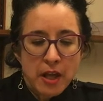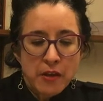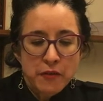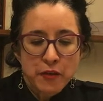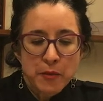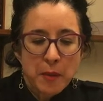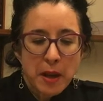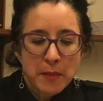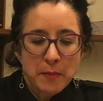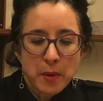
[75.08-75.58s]

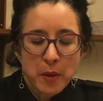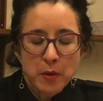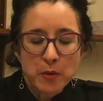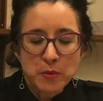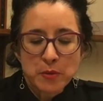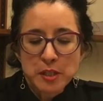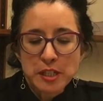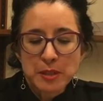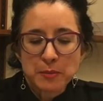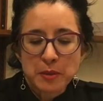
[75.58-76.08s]
for my
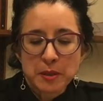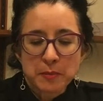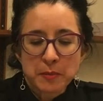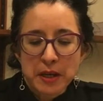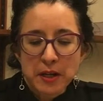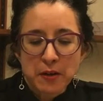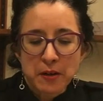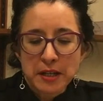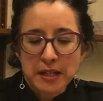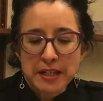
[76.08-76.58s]
bones to be
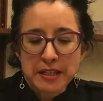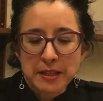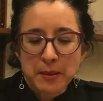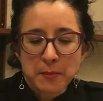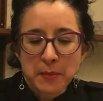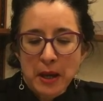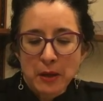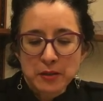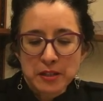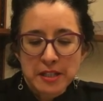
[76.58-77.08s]
buried in the
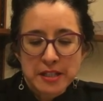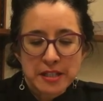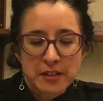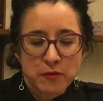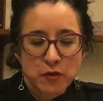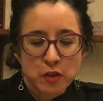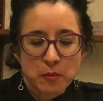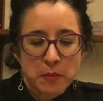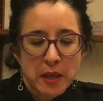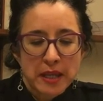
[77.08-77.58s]
mountains
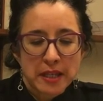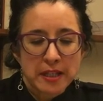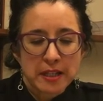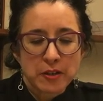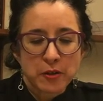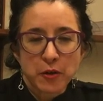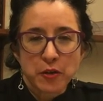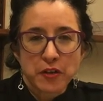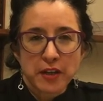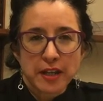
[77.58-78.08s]
of
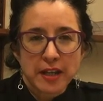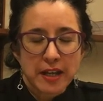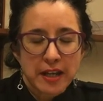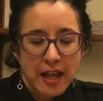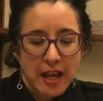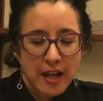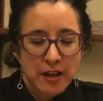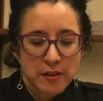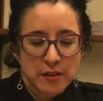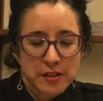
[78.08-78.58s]
Jamaica or the
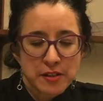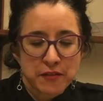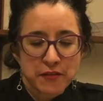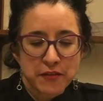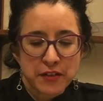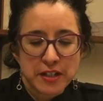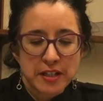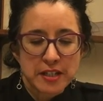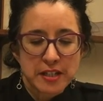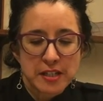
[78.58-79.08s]
canals of
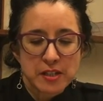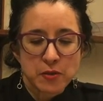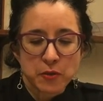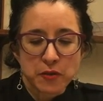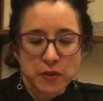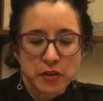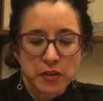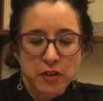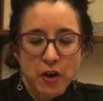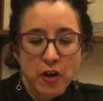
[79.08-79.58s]
Venice or
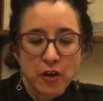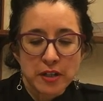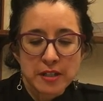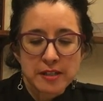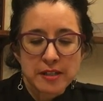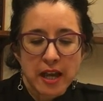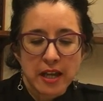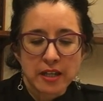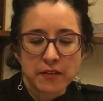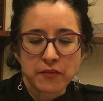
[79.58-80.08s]
the dark
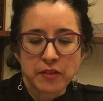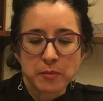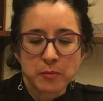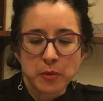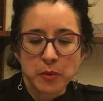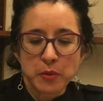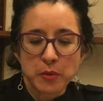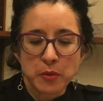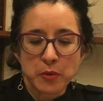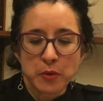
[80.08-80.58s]
side of the
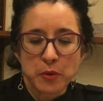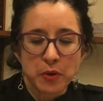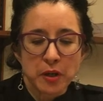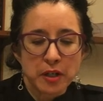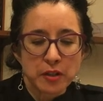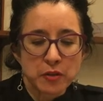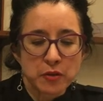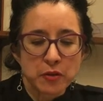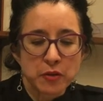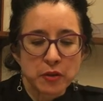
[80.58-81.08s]
moon or
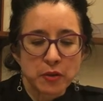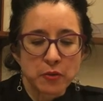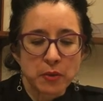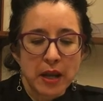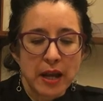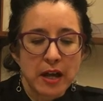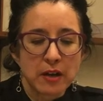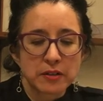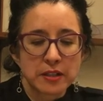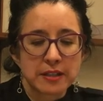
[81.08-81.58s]
under the
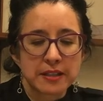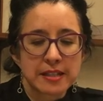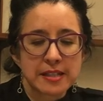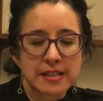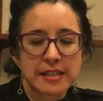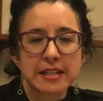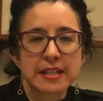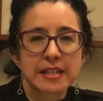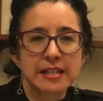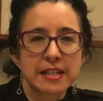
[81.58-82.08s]
ground in the
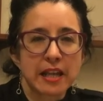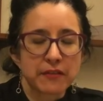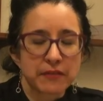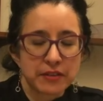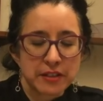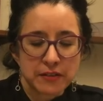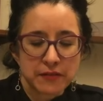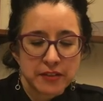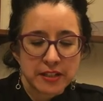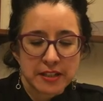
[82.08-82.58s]
cities
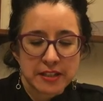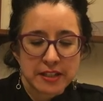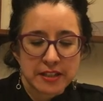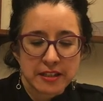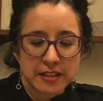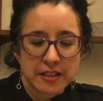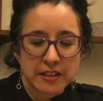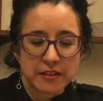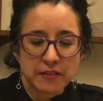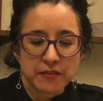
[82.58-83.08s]
I've lived in
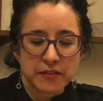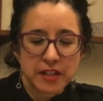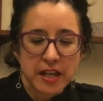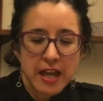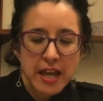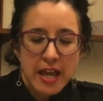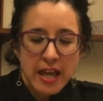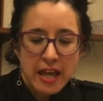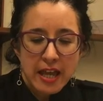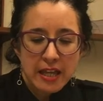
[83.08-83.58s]
and loved.
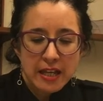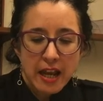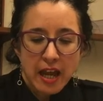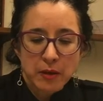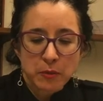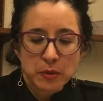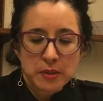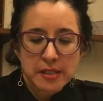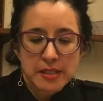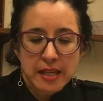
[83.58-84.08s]
And
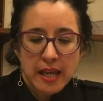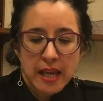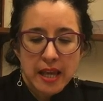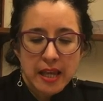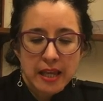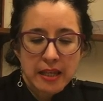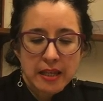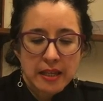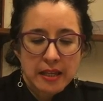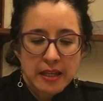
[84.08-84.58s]
I will
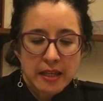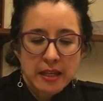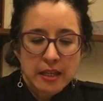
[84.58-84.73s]
say,